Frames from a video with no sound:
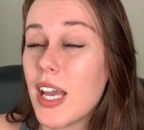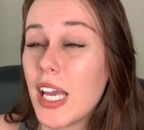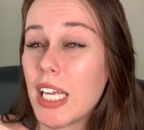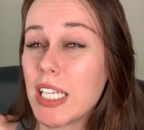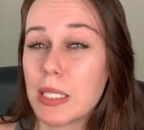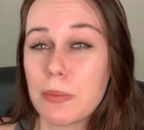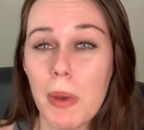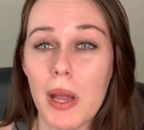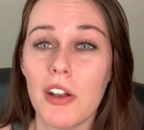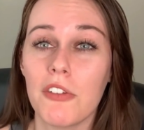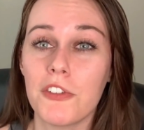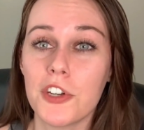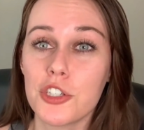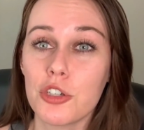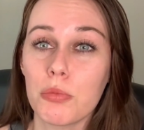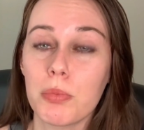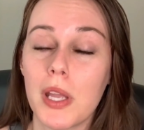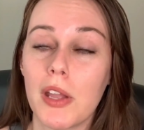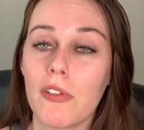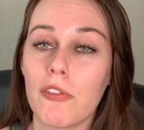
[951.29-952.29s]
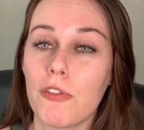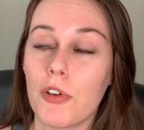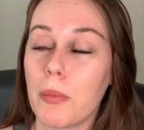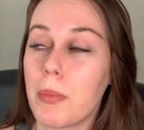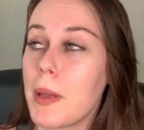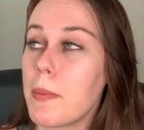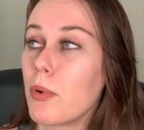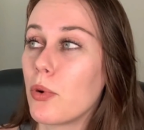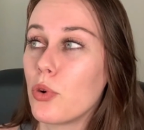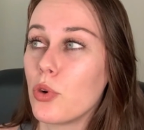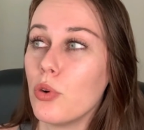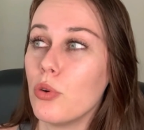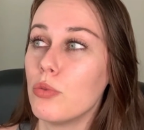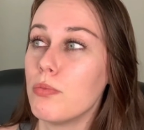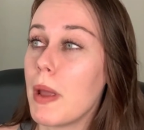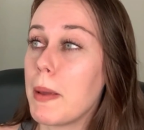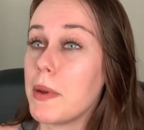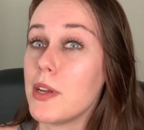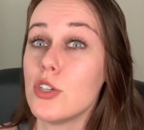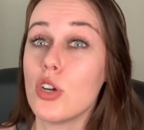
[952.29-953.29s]
is beneficial for people who
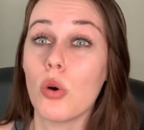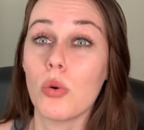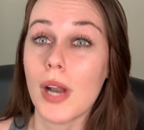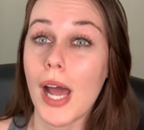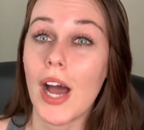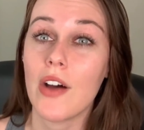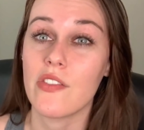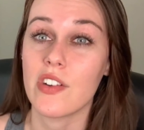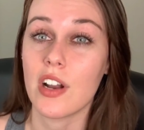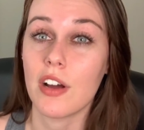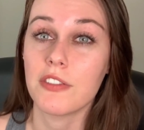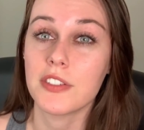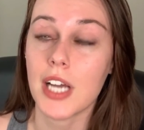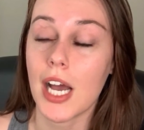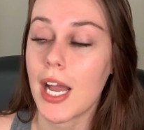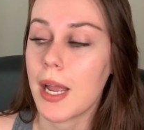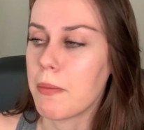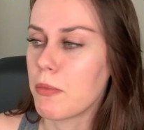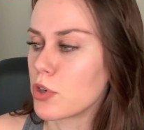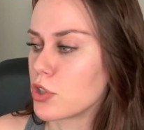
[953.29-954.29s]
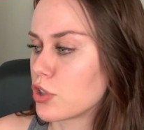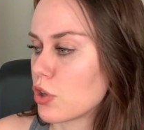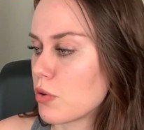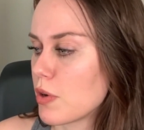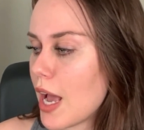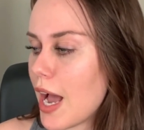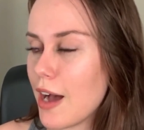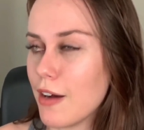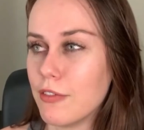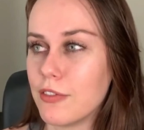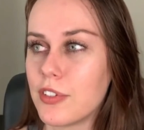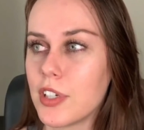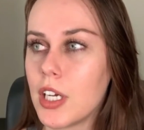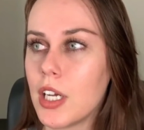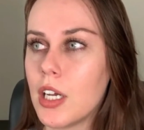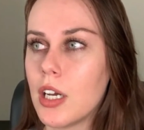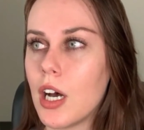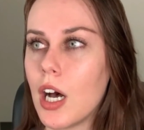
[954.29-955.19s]
maybe don't have enough time or don't have